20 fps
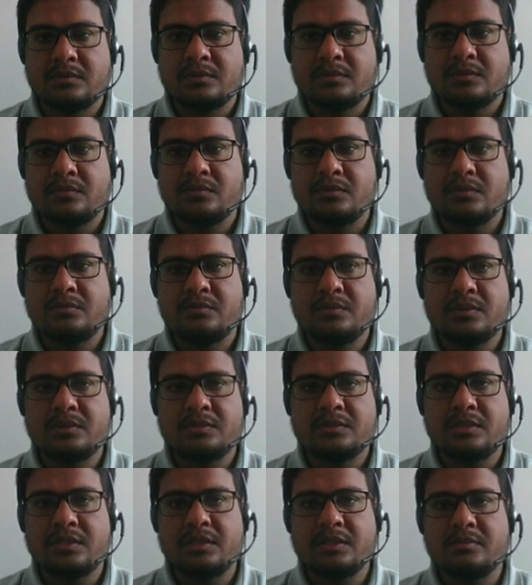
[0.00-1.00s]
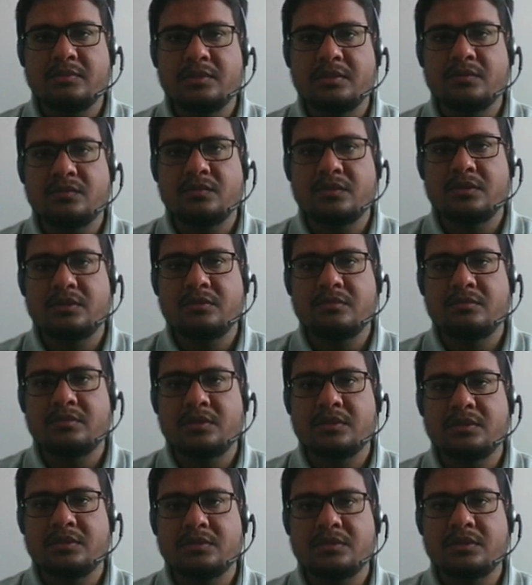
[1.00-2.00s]
One plus I by 1
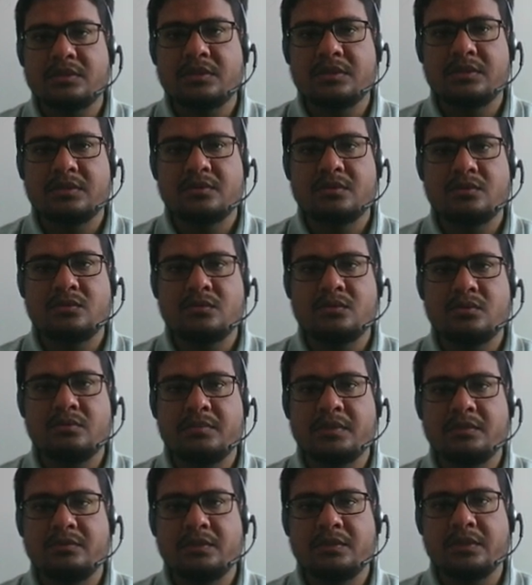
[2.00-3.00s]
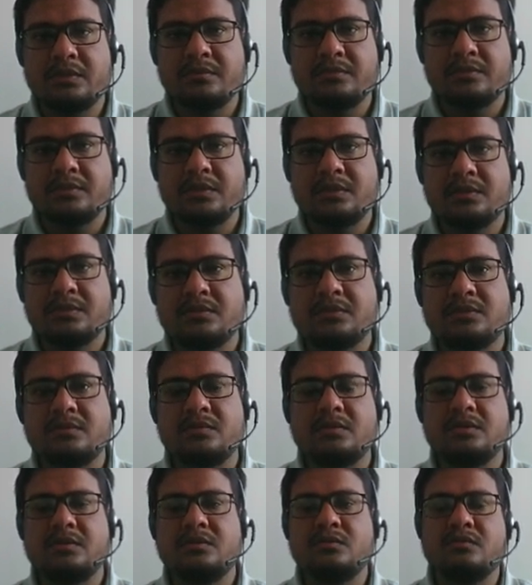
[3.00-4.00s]
minus I whole power m, that is
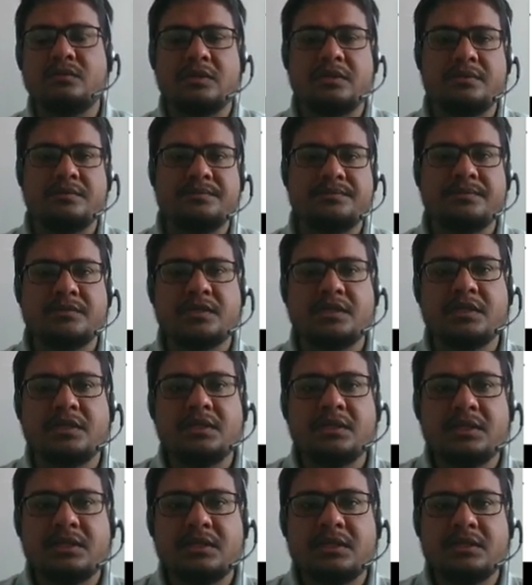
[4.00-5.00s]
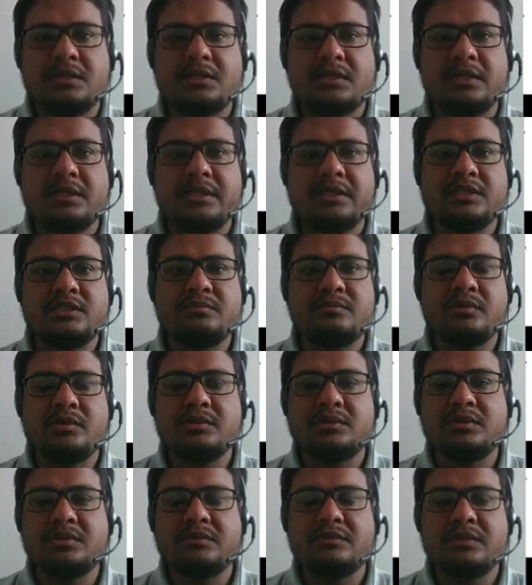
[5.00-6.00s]
equal to 1. Then the least
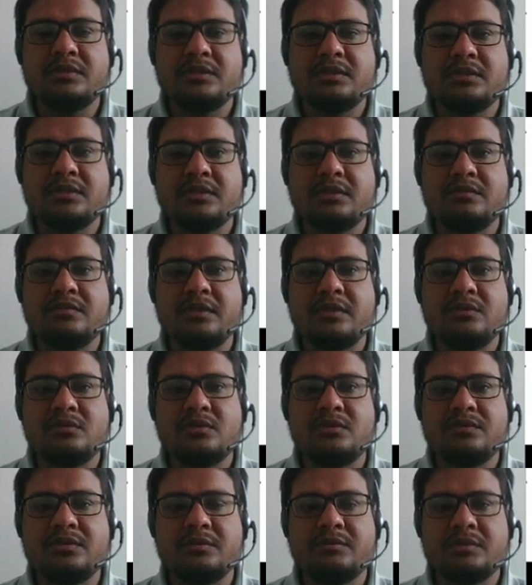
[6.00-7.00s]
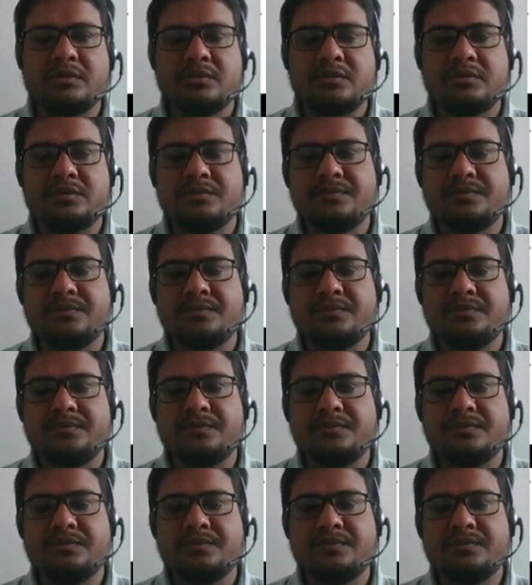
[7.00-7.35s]
positive integral value of m is